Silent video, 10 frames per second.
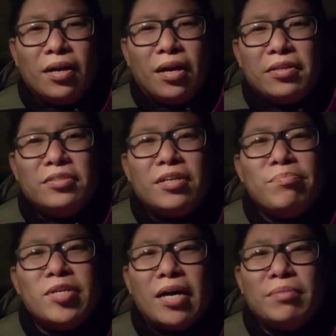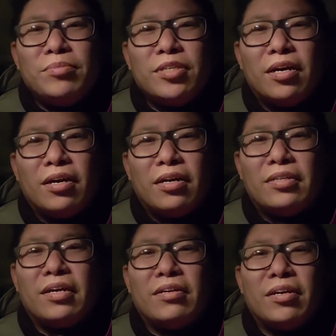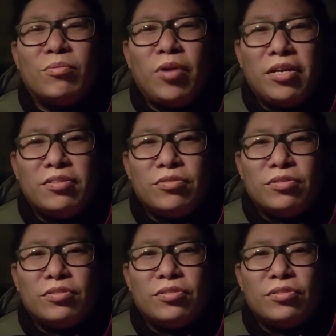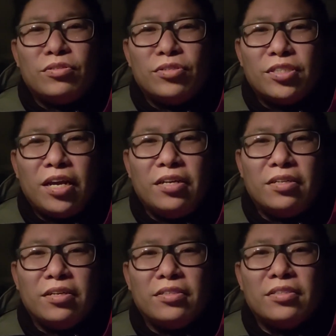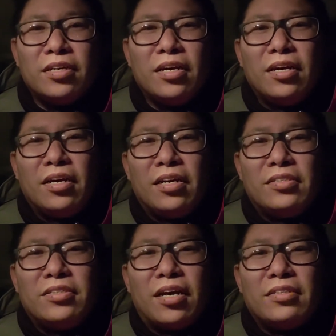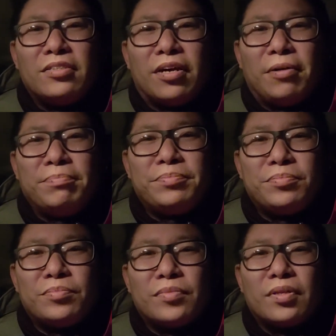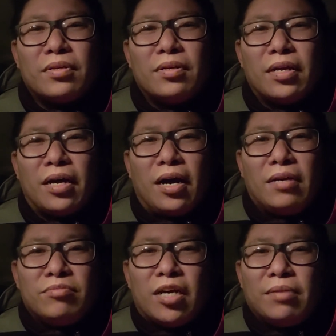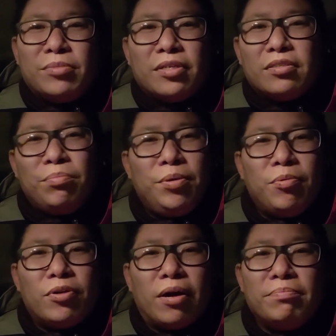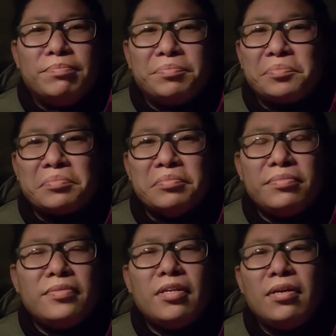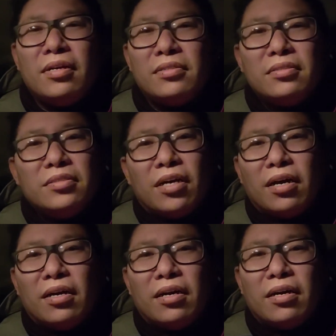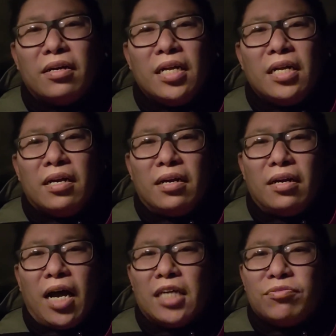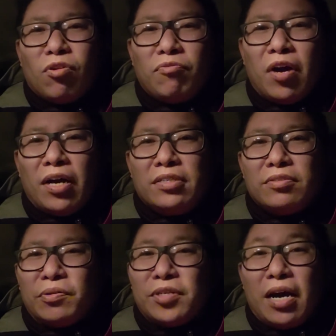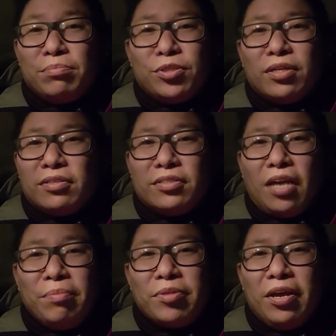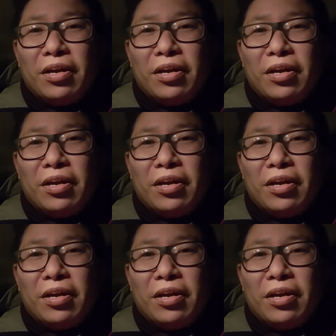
I think sometimes uh, another way to, to, to say this, it's that um, like I have times that some people come and uh, uh, ask for advice. There are times that it's the same thing.